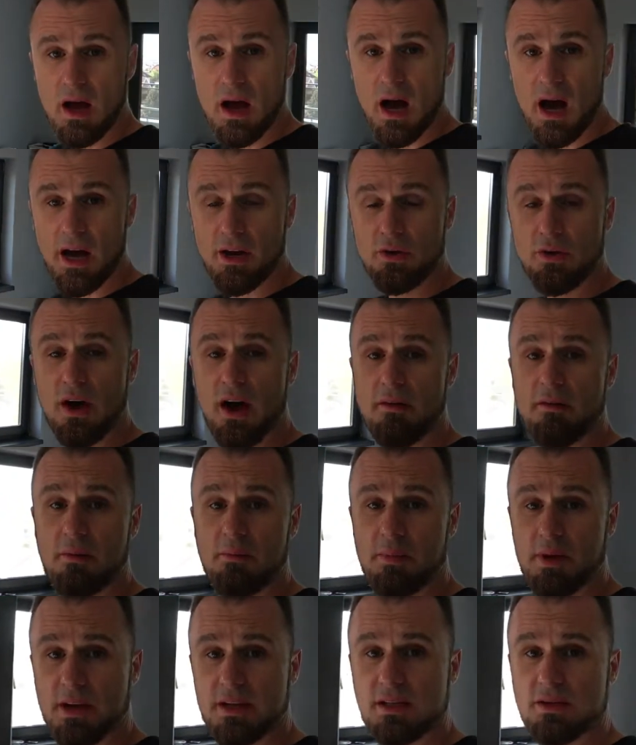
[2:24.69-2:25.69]
I do have a
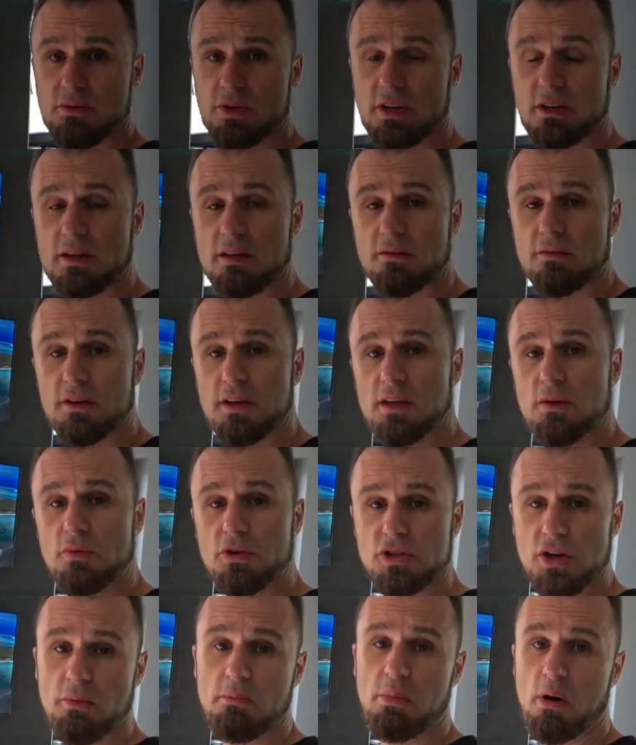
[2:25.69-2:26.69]
big screen TV,
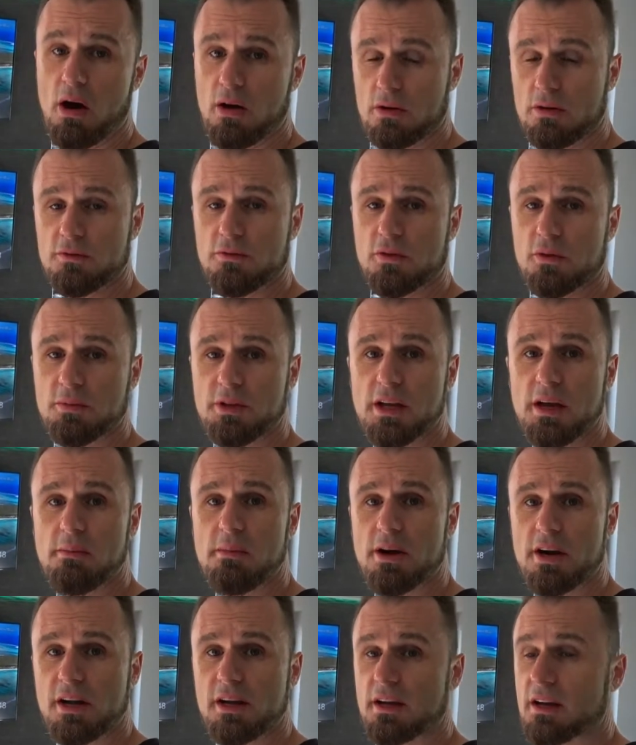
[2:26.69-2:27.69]
which I borrowed from the
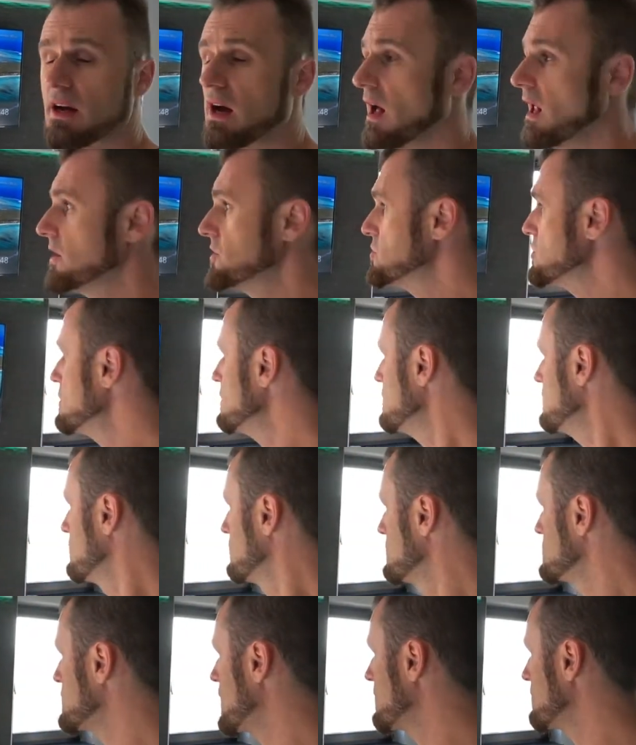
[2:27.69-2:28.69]
American culture,
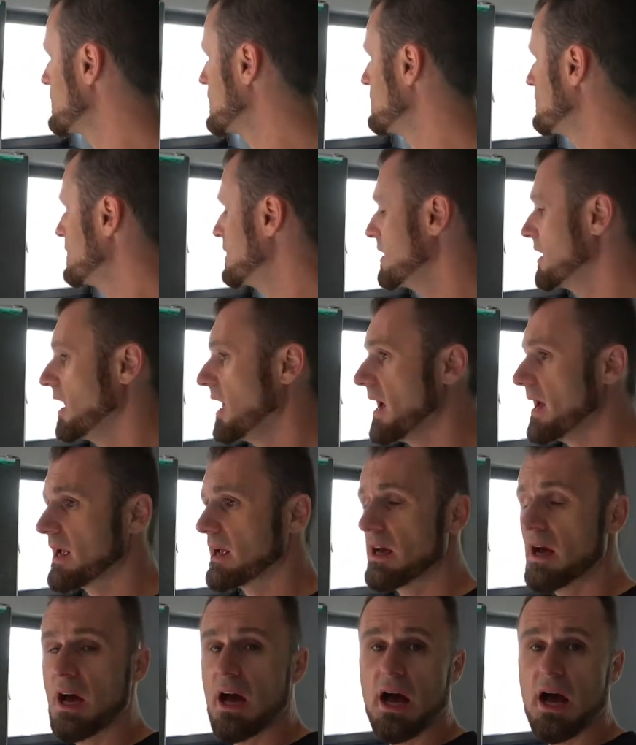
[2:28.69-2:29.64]
which I really like.